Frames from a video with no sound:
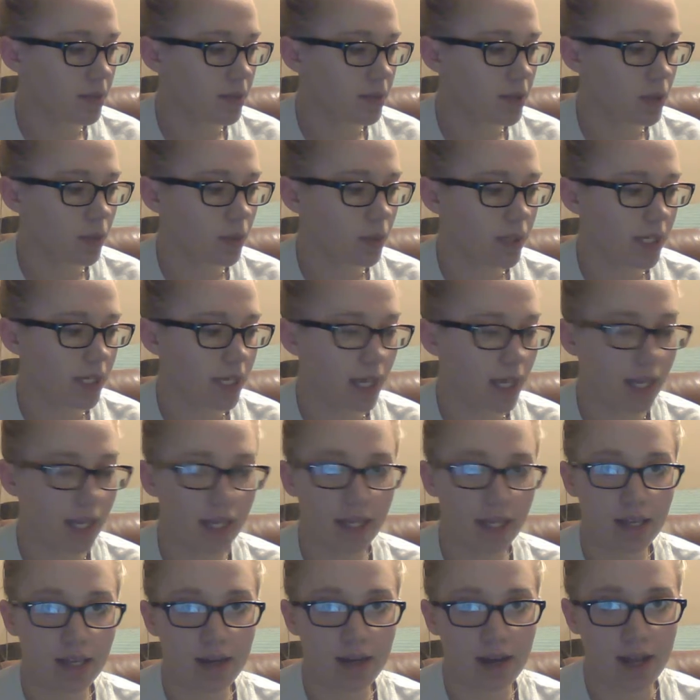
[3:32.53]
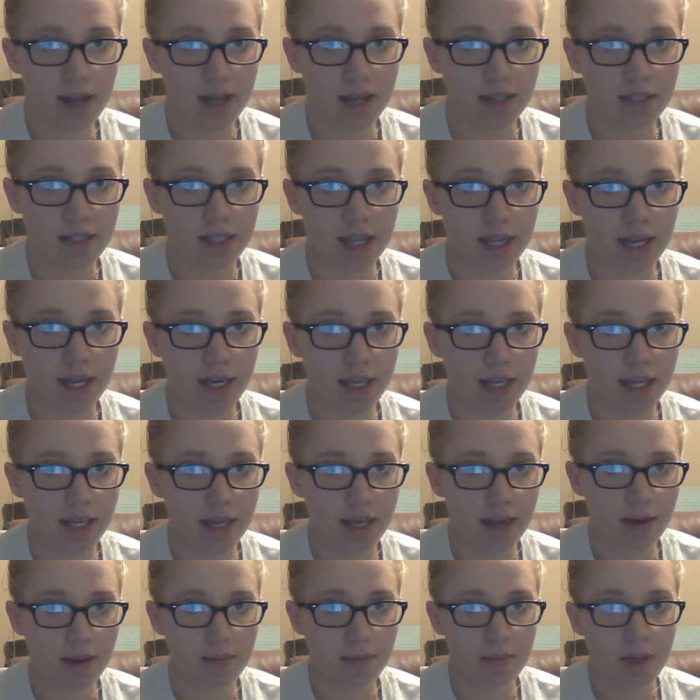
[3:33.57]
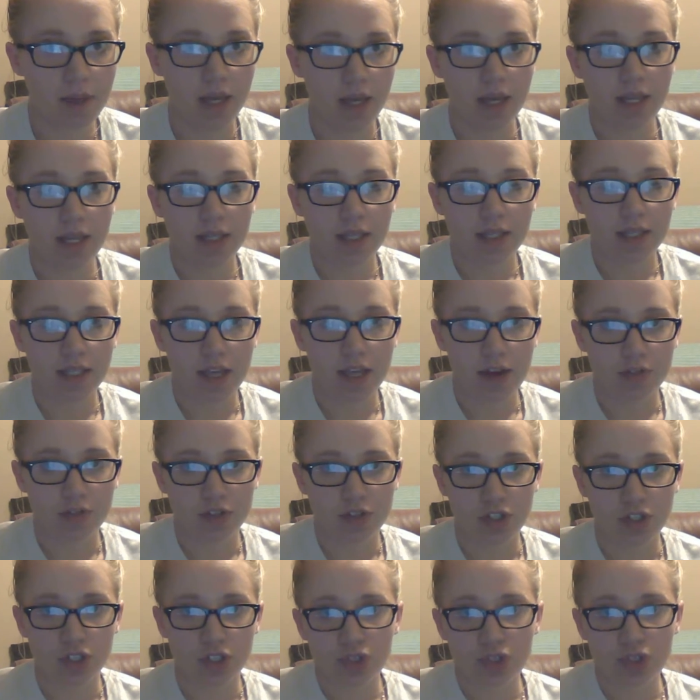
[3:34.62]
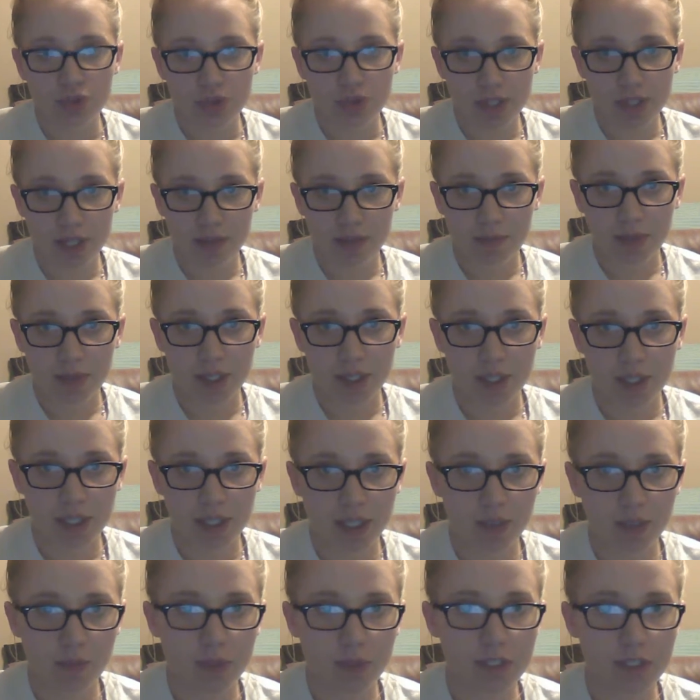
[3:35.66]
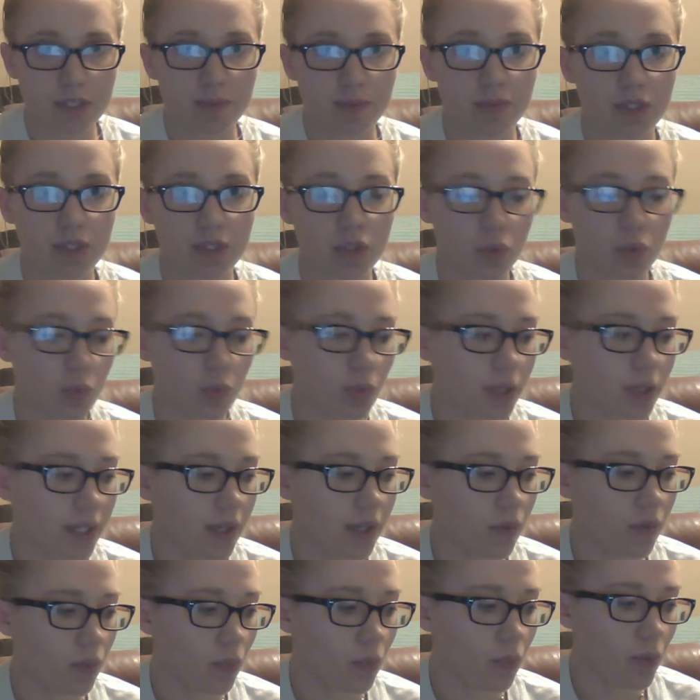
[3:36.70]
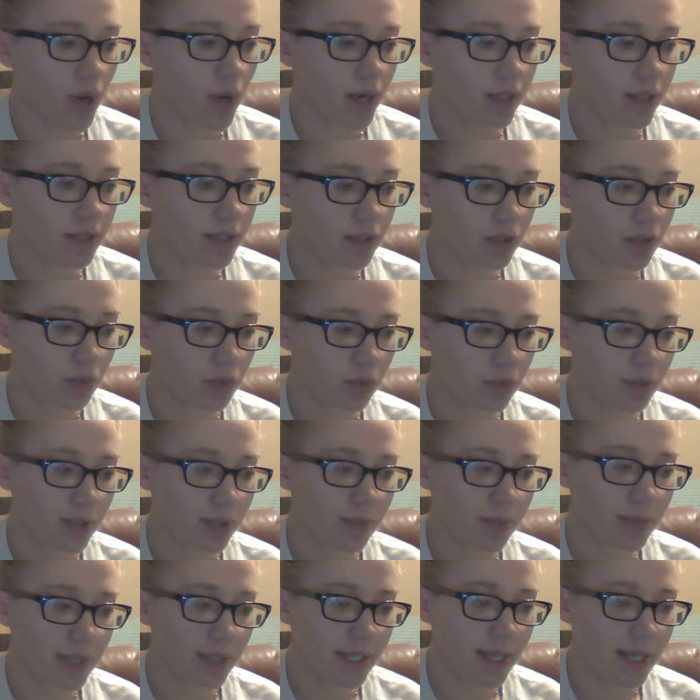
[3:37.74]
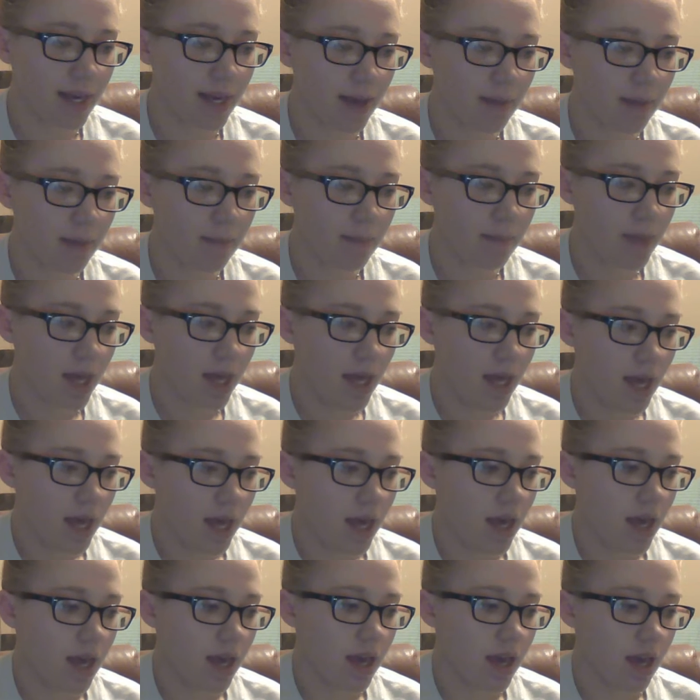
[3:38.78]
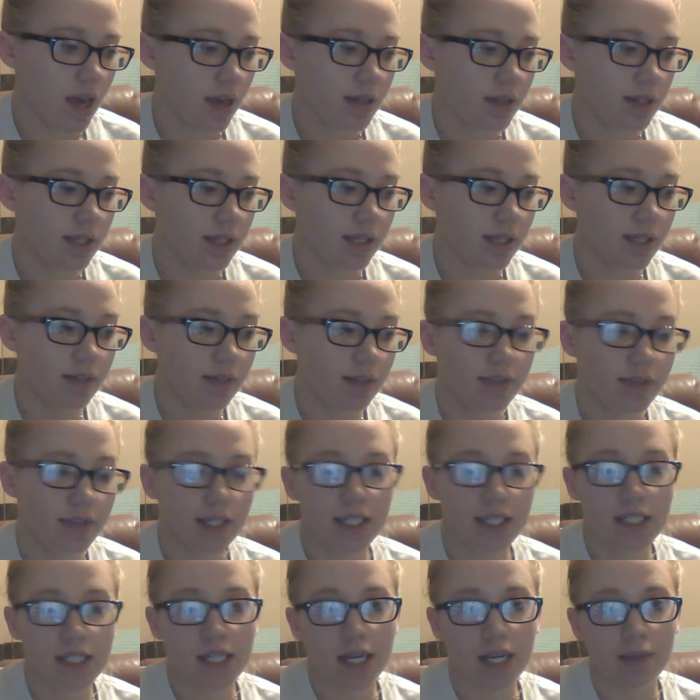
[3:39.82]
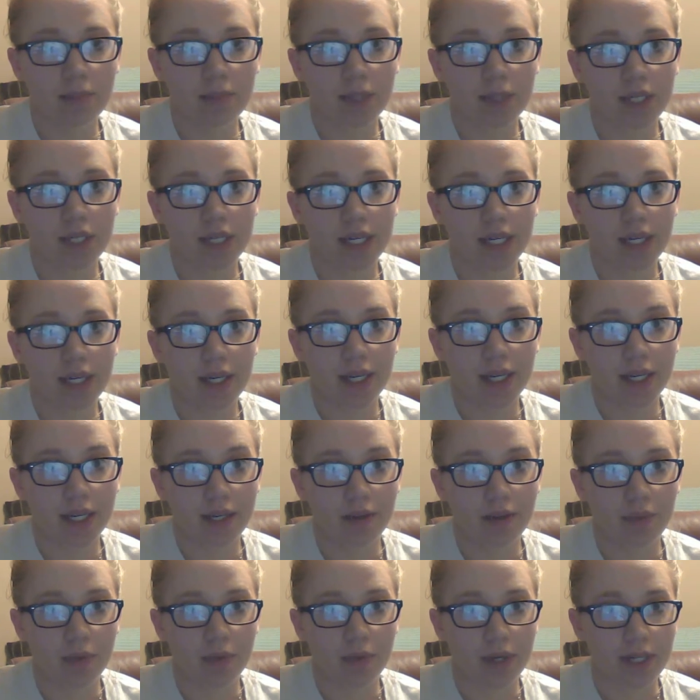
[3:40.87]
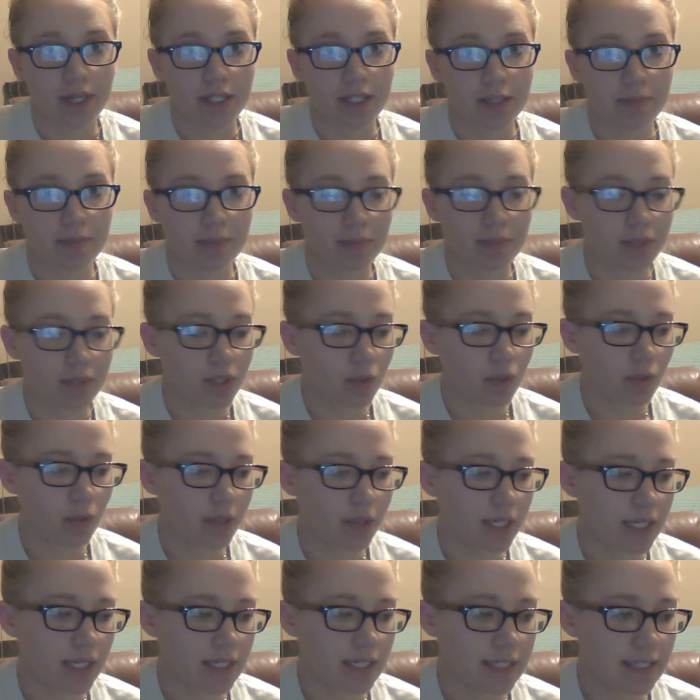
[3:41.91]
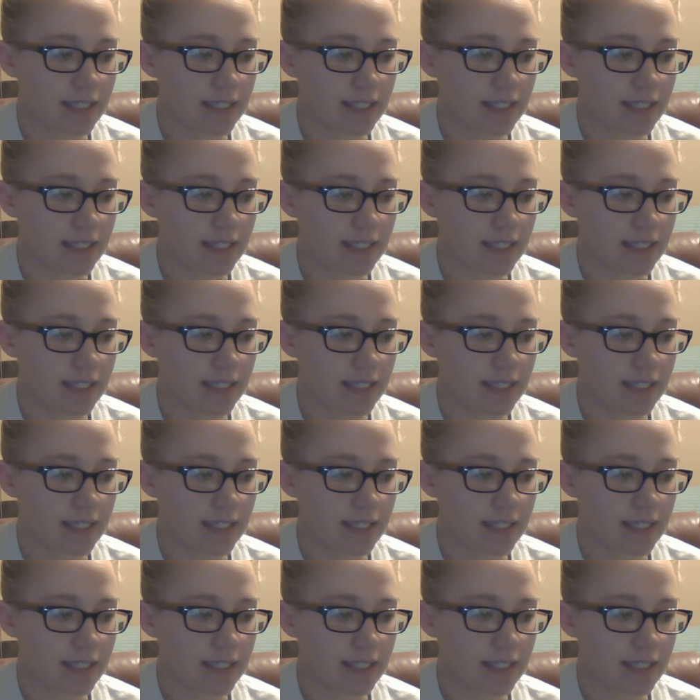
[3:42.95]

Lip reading: between 8 and 10 a.m. The afternoon time period was between 1 and 3 p.m. And the evening time period was between